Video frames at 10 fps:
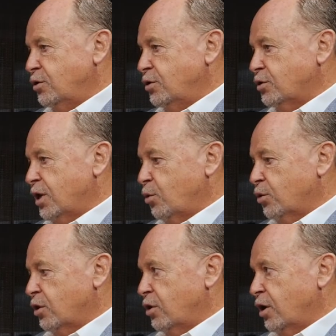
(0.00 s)
years now
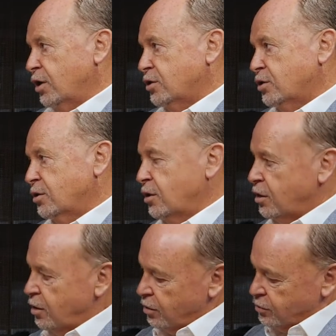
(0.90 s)
with the Knights,
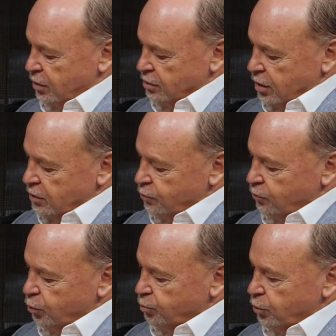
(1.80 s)
the
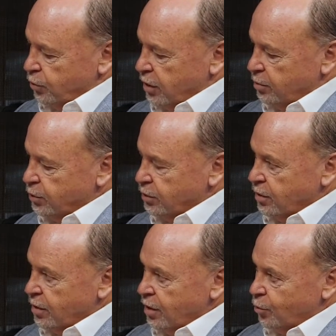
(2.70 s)
successful football clubs
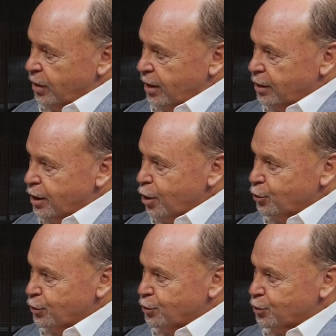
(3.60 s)
where the head
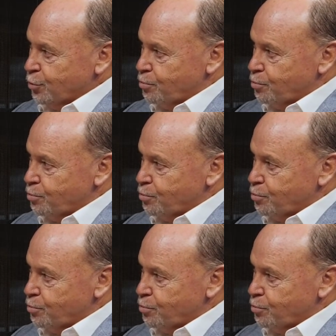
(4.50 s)
coaches is the